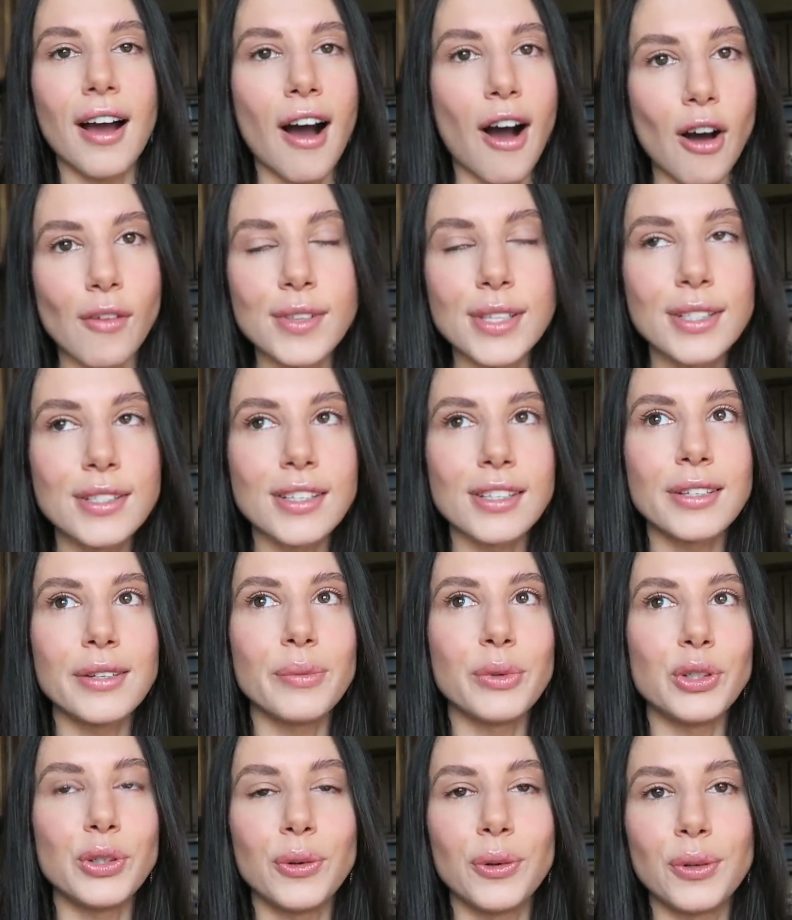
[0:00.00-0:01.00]
Obviously,
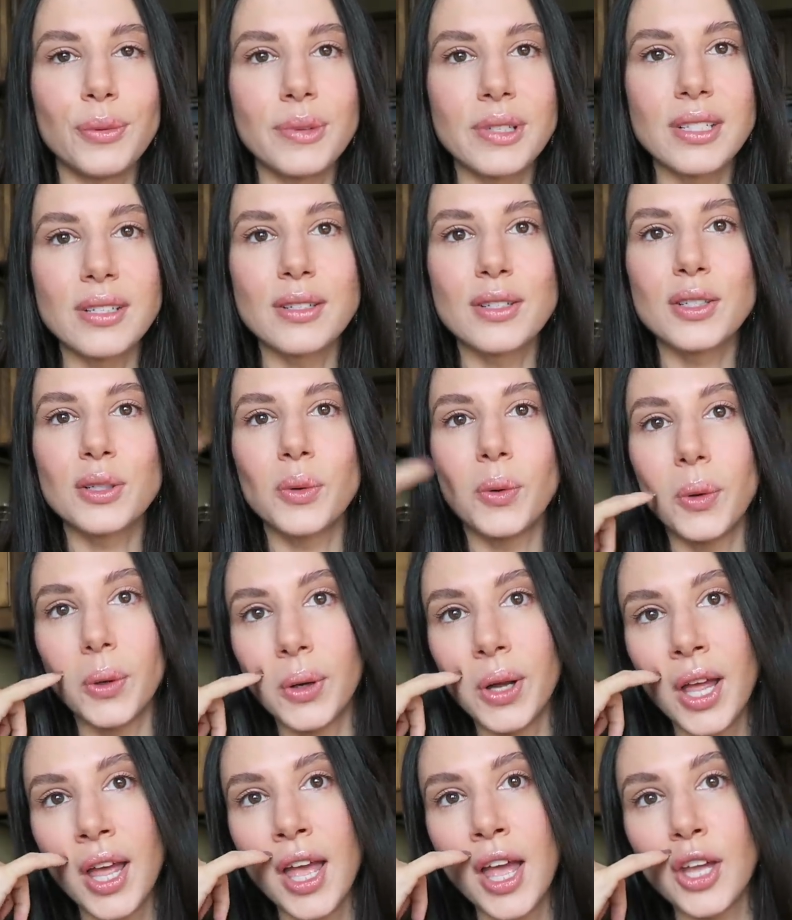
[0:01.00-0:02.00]
when you go to business
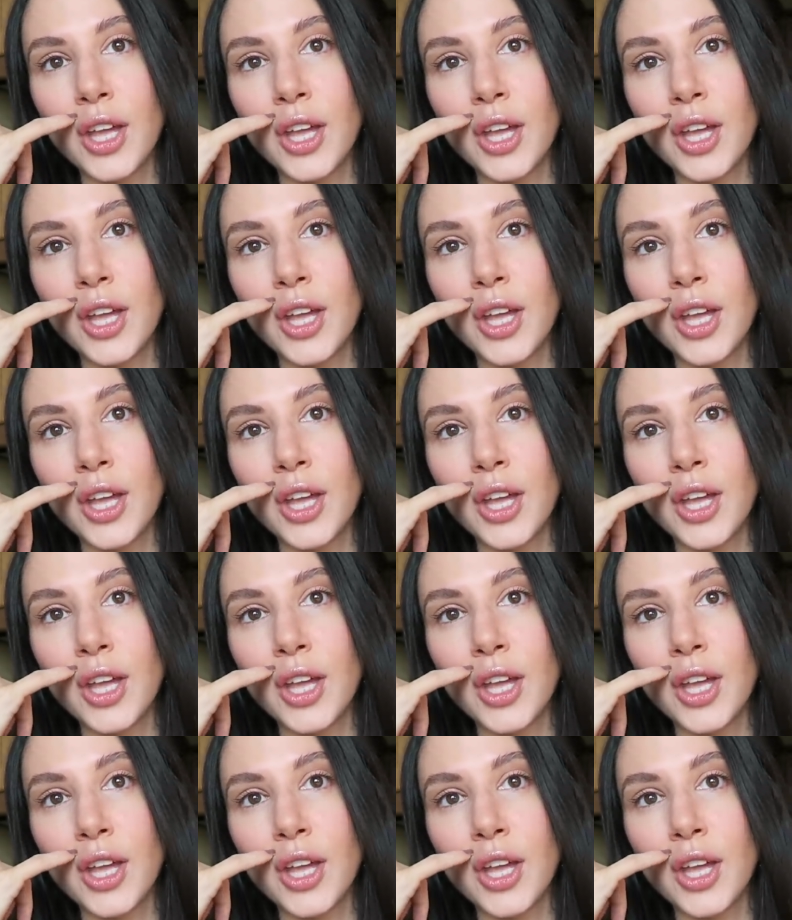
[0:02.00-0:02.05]
school,